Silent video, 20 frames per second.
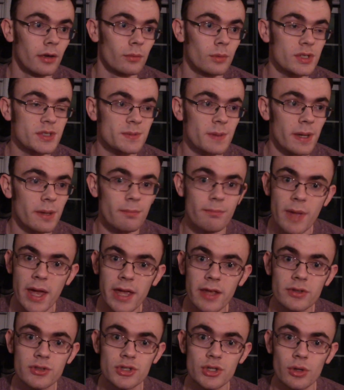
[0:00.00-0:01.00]
We spent
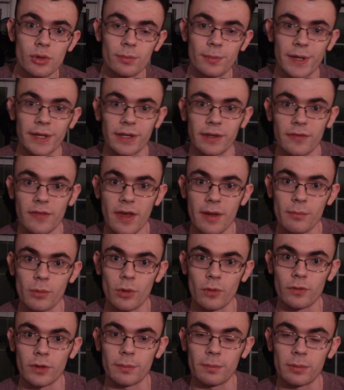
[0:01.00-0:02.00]
May and June making that
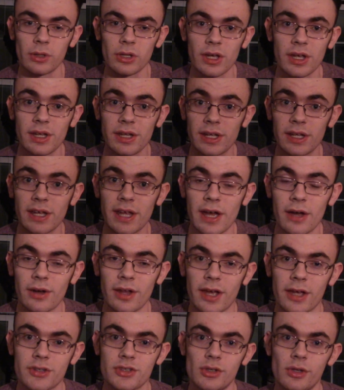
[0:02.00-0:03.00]
movie, planning it out
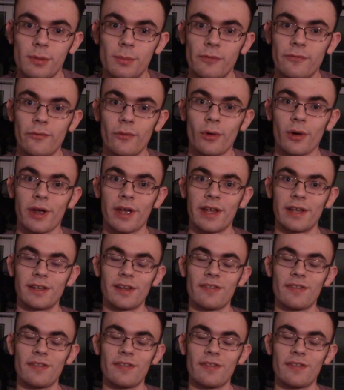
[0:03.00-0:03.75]
actually beforehand,